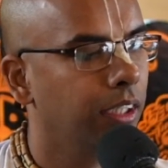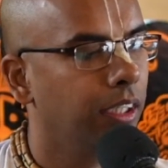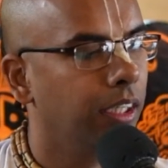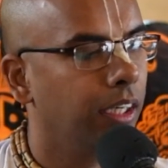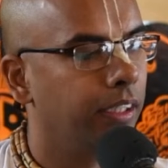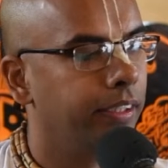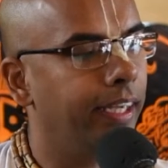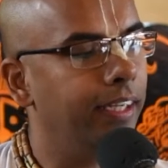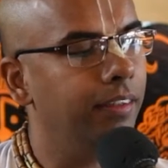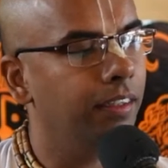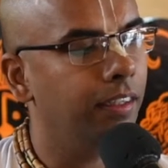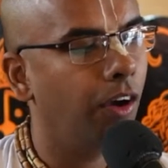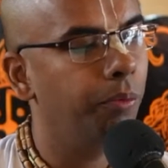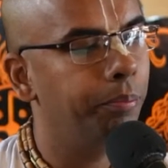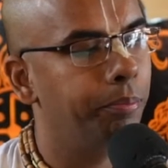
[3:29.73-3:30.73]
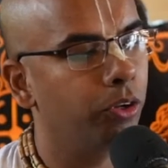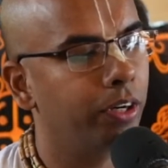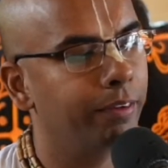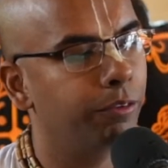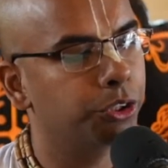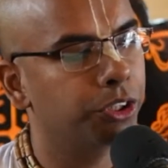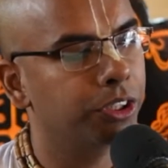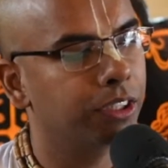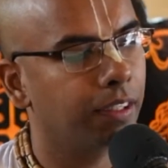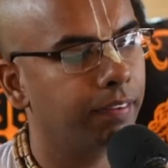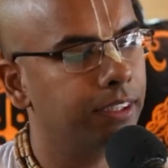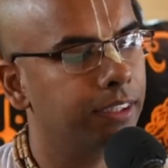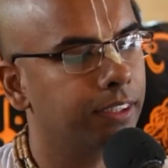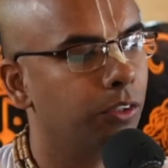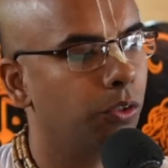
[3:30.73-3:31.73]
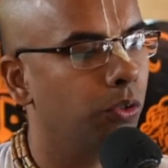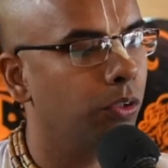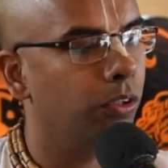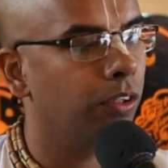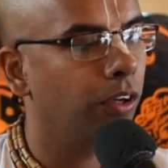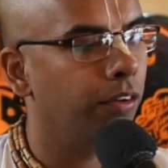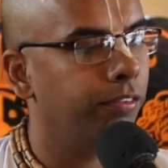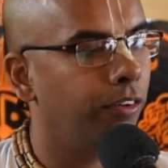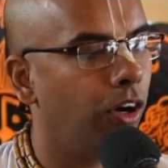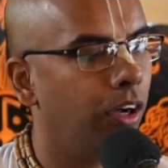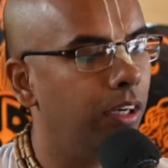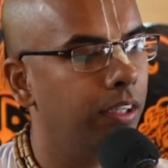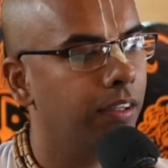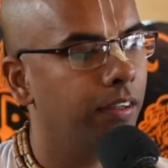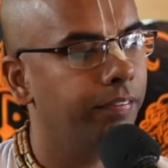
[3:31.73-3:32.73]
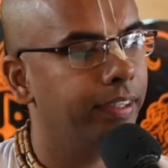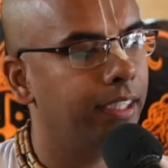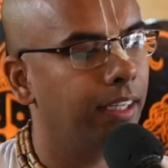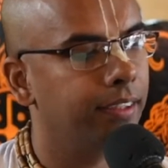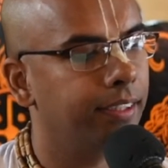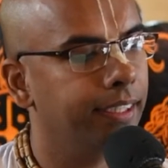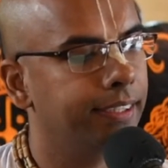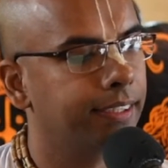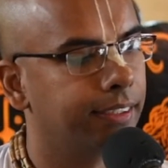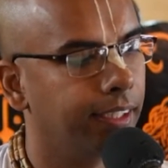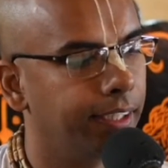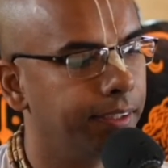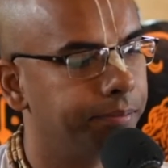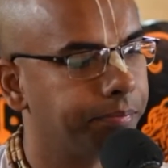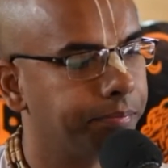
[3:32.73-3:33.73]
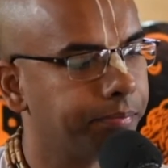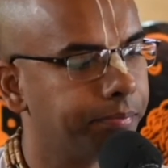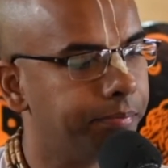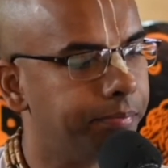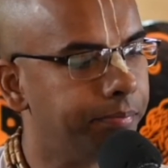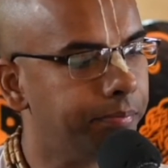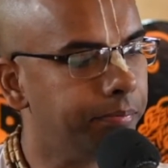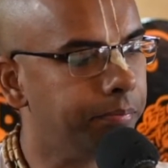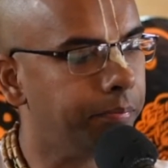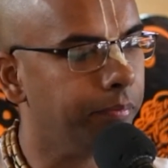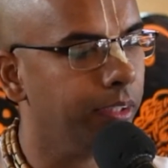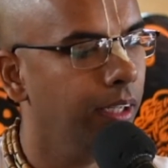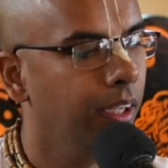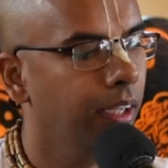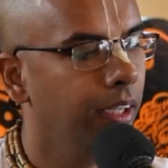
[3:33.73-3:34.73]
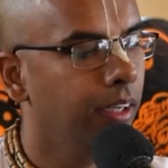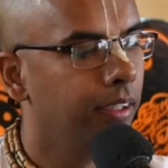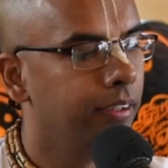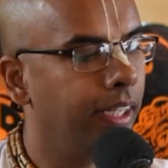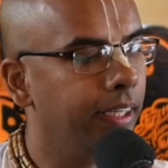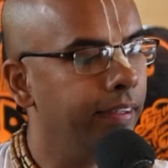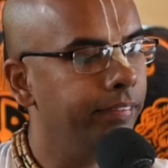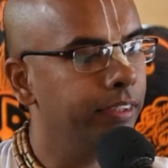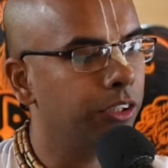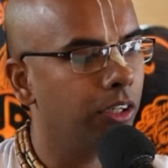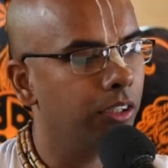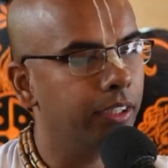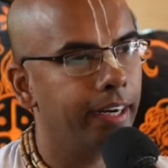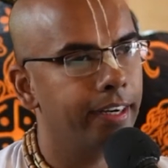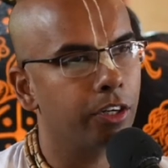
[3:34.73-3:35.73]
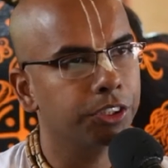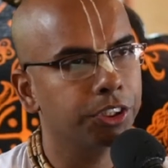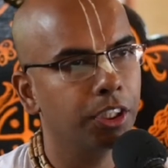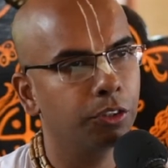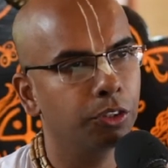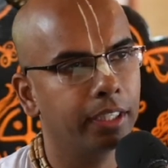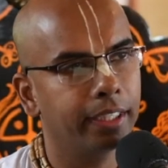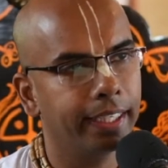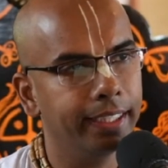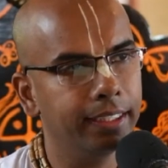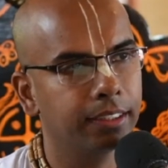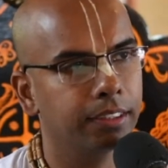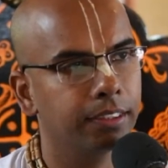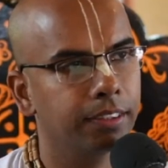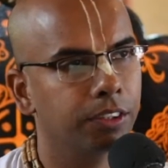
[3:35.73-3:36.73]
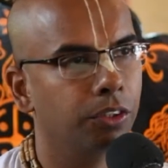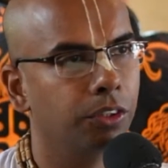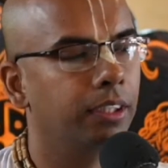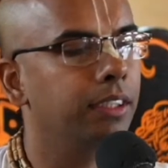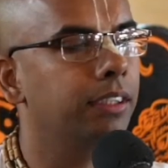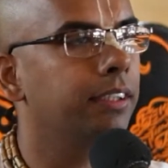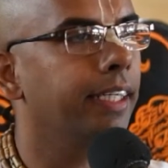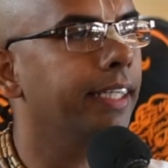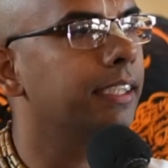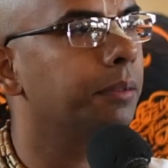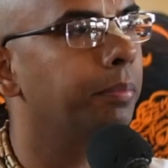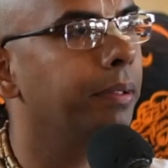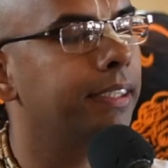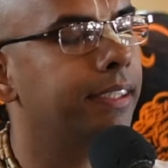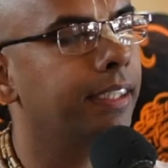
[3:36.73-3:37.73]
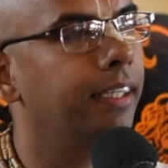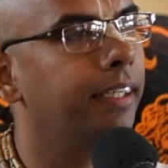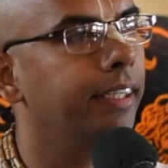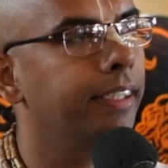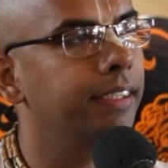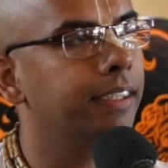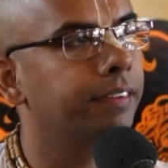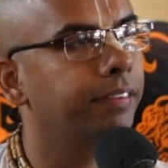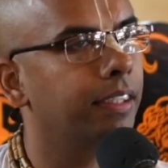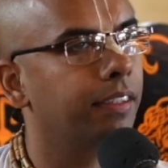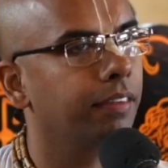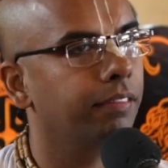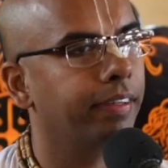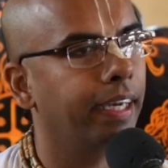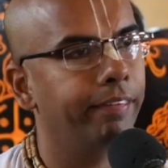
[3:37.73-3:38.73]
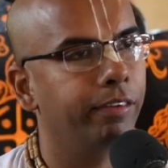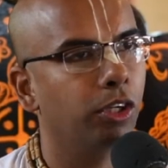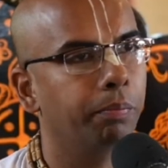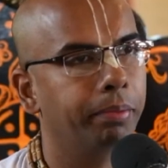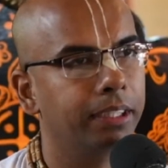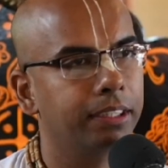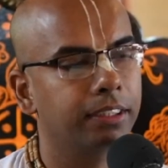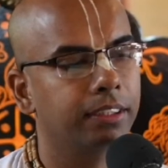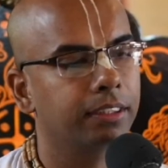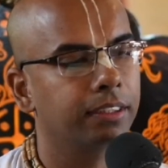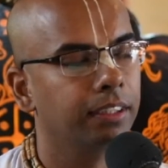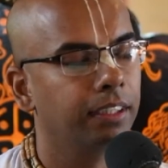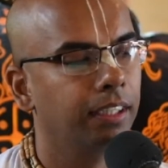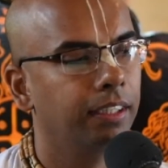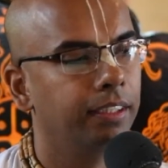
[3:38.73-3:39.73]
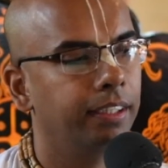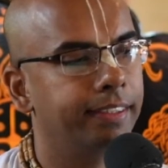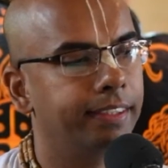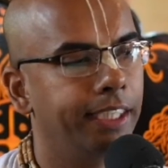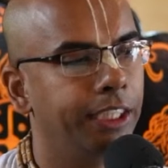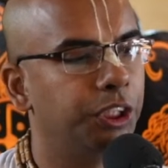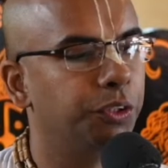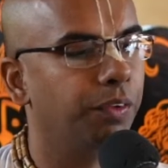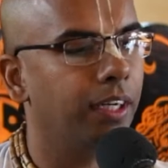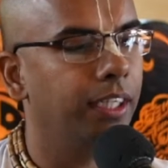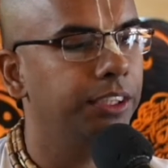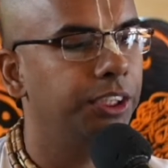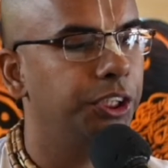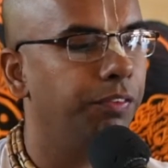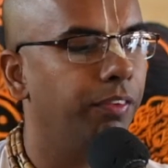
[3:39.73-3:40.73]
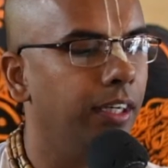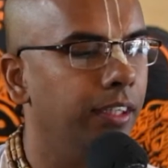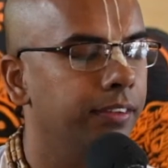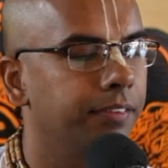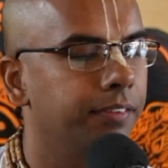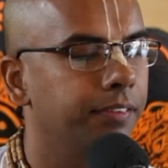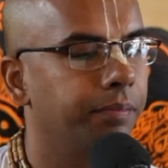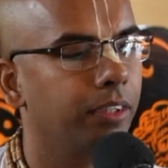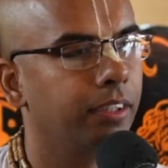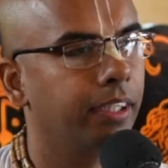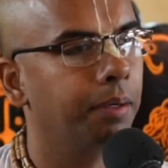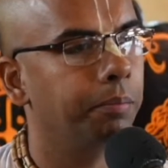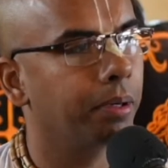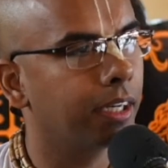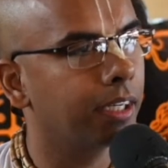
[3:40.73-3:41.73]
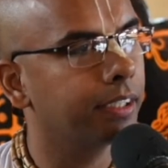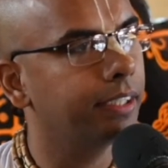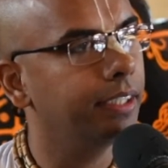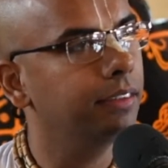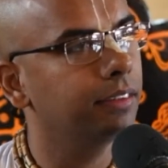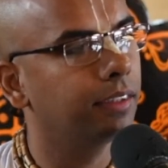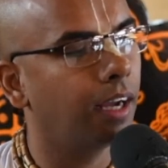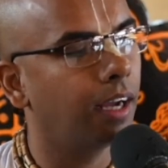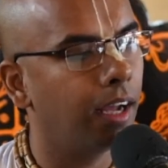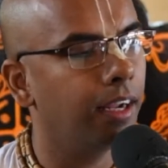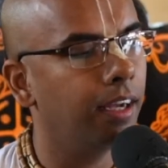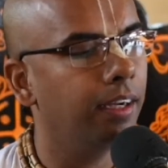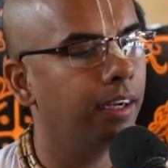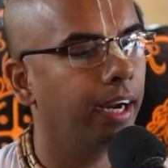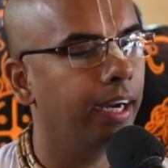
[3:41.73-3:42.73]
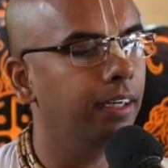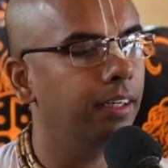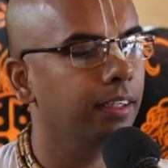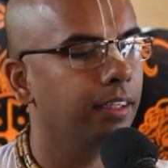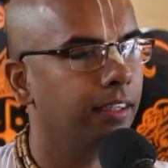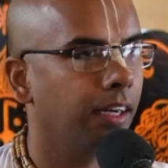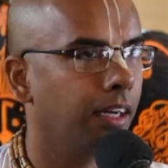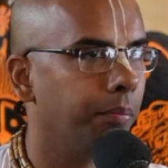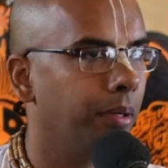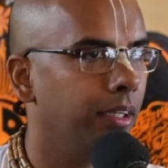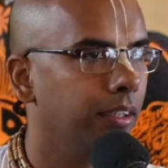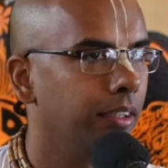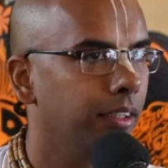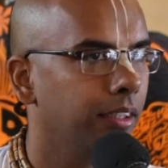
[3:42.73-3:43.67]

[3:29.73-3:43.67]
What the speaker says: Then how pure devotional service is the goal of all Vedantic study. Then we saw the introduction to the text. So this text basically deals with 5 topics. It's Ishvara, Jiva, then Prakriti, Kala and Karma.